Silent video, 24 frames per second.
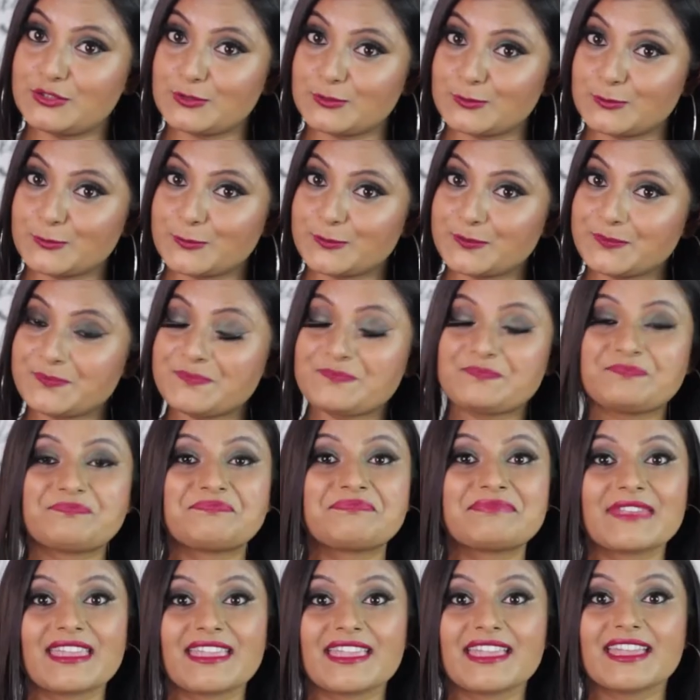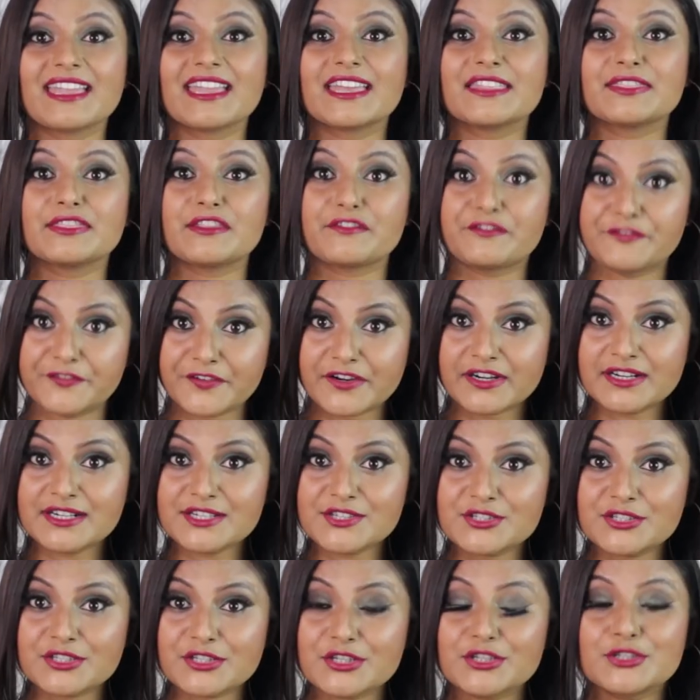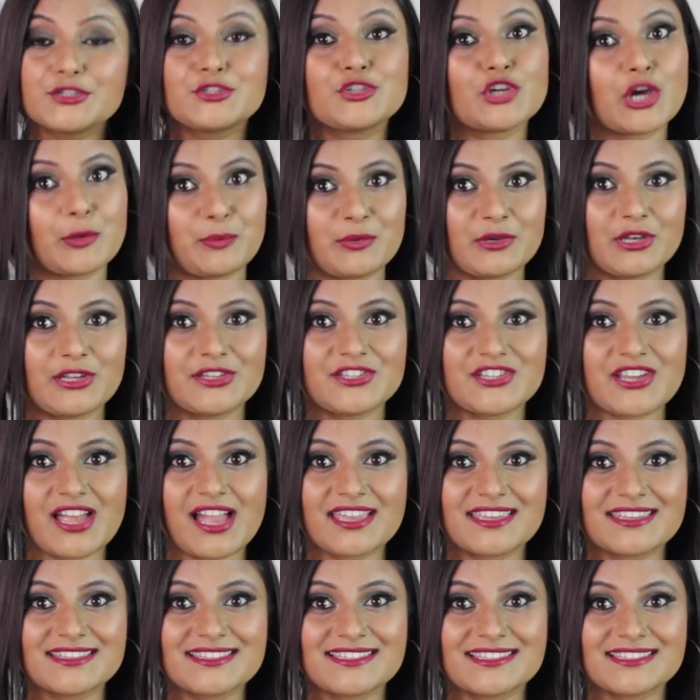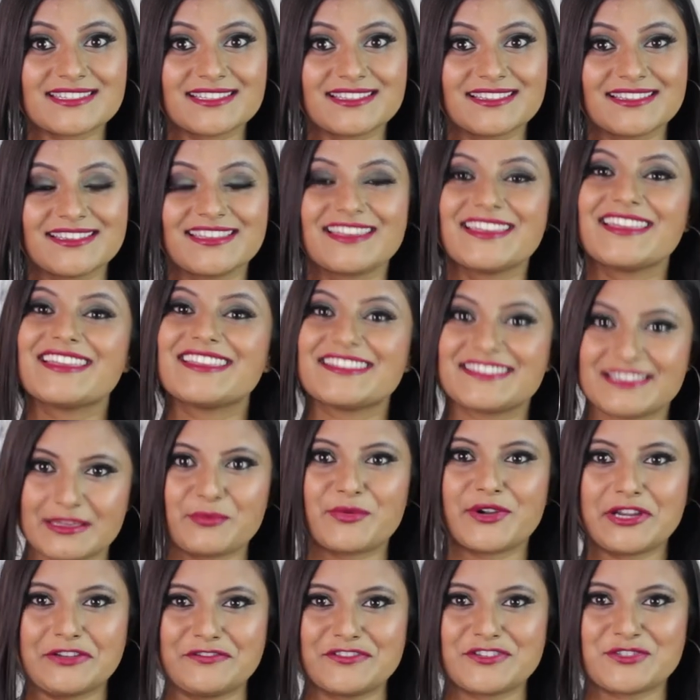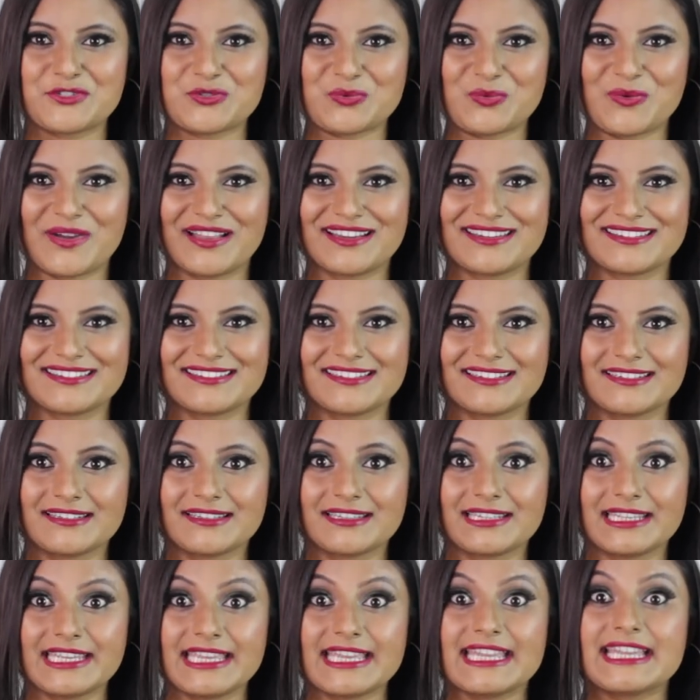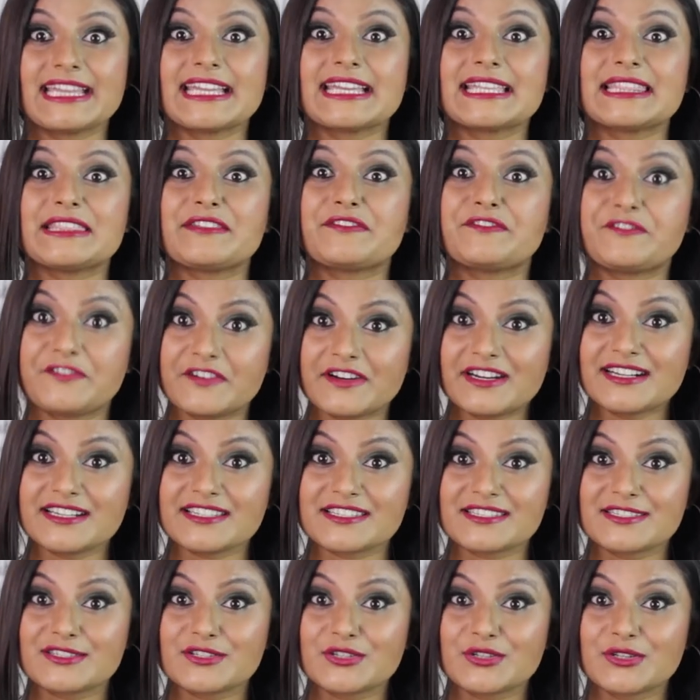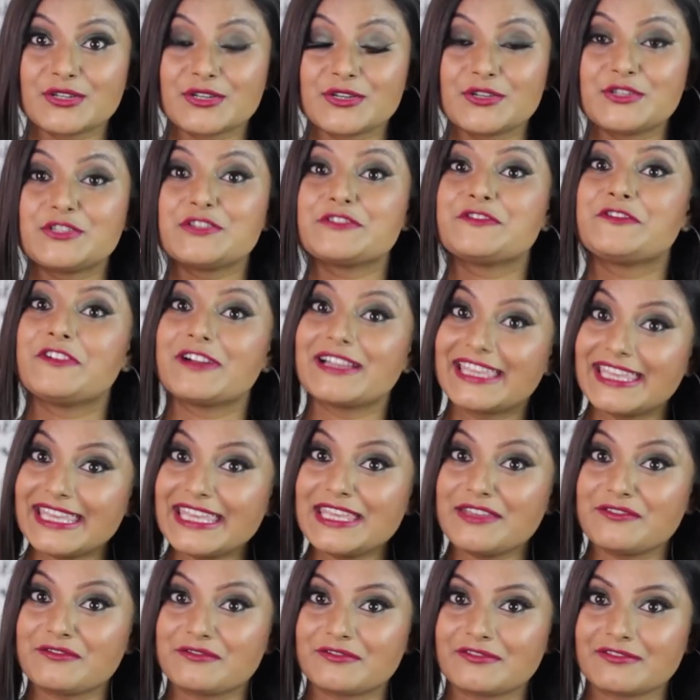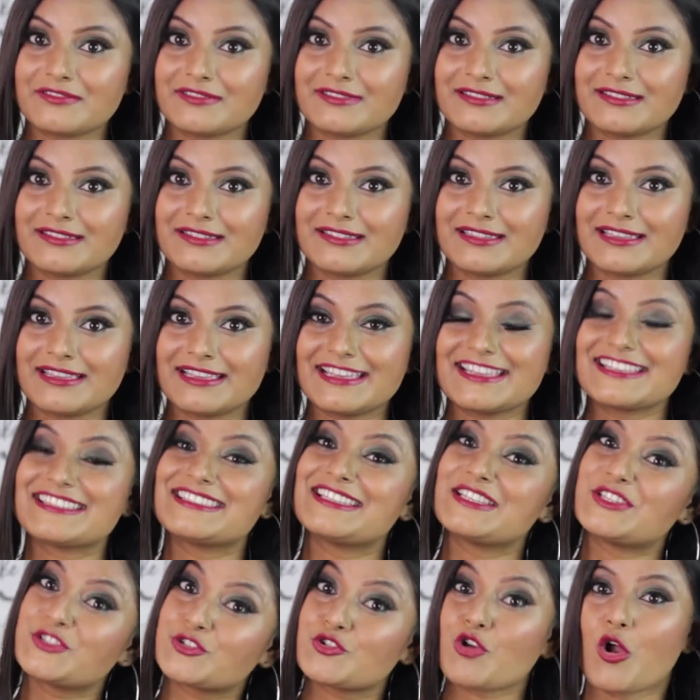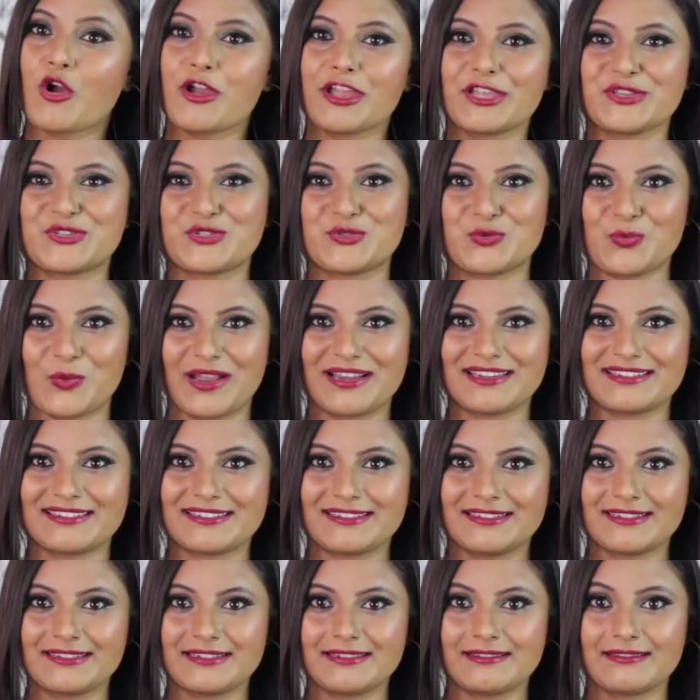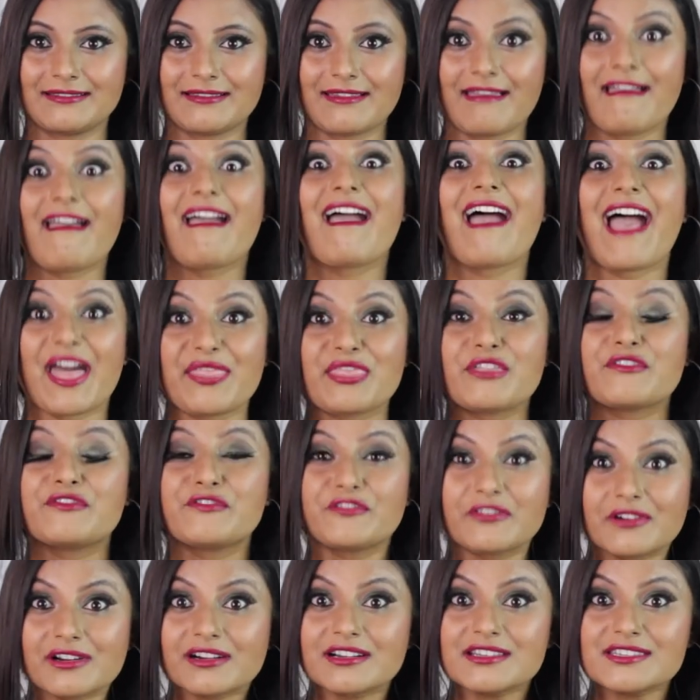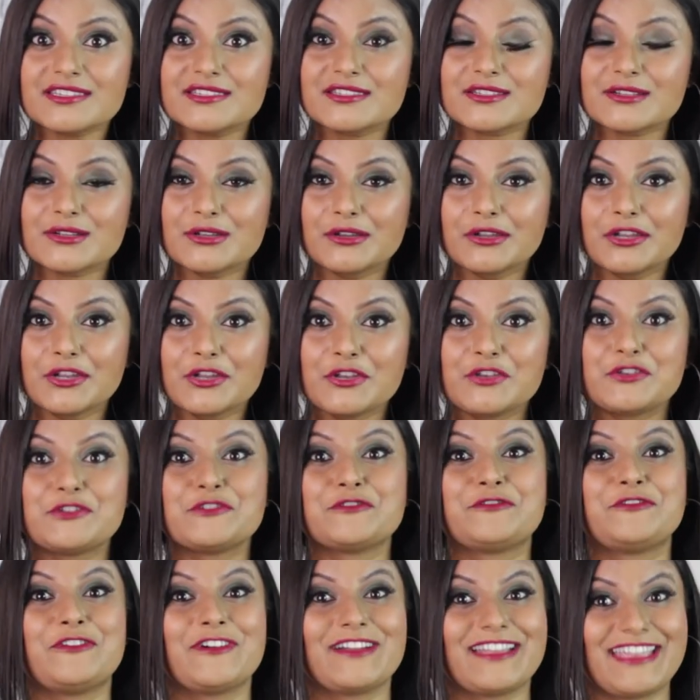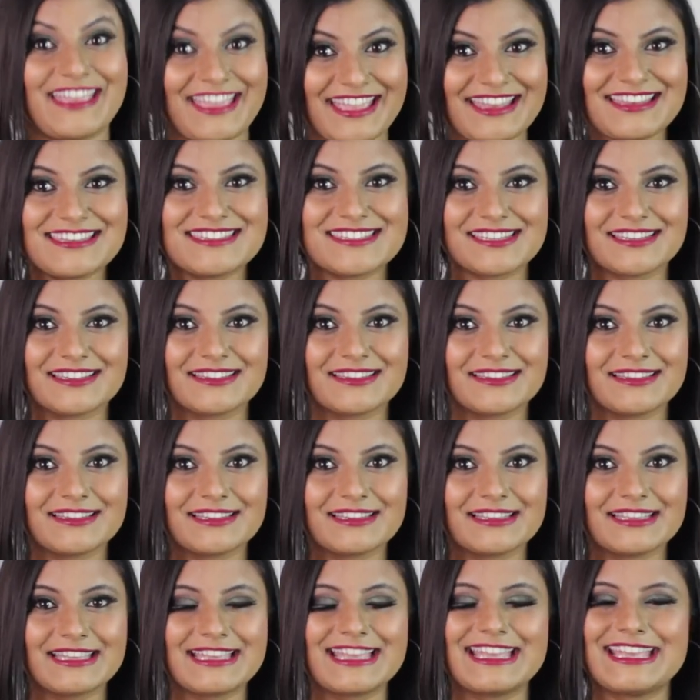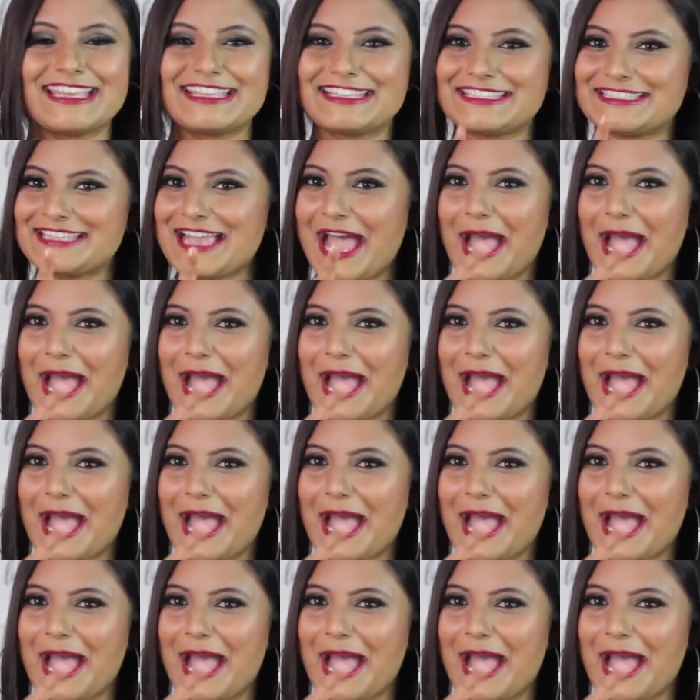2. The first to apologize is the bravest one. The first to forgive is the strongest one. And the first to forget is the